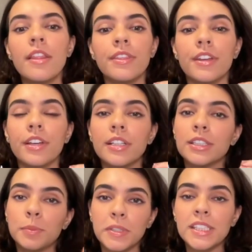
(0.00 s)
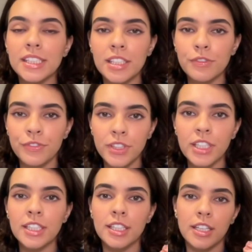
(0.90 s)
the
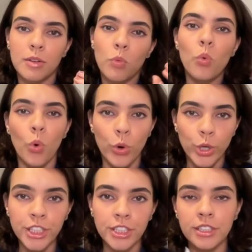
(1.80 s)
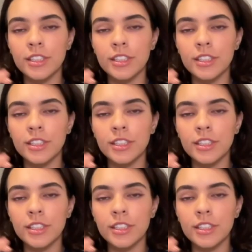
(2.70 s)
specific word